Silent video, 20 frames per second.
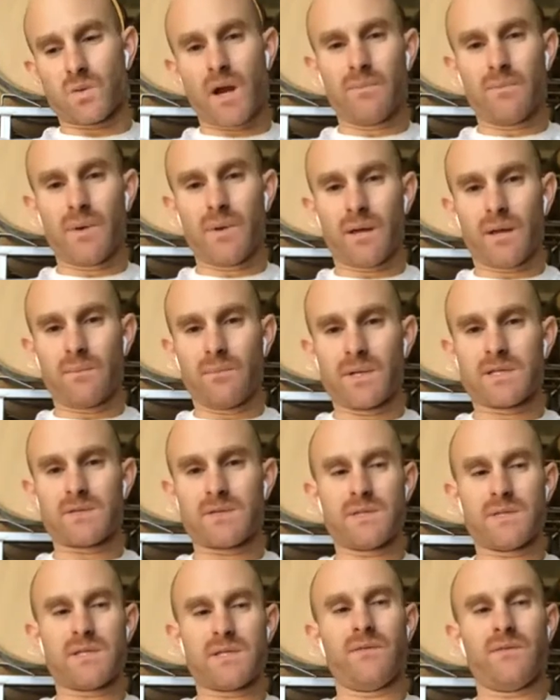but
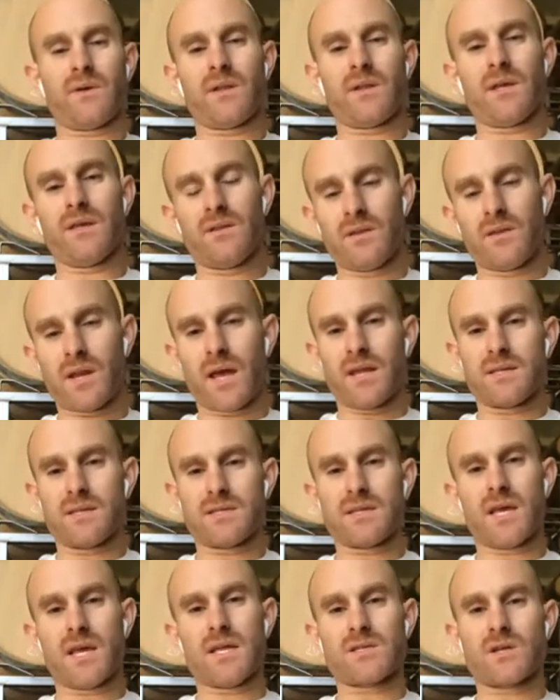specifically in the United
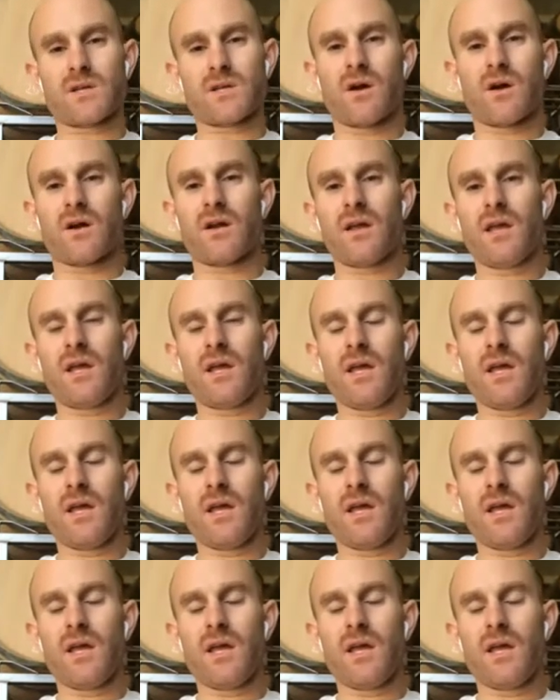States, are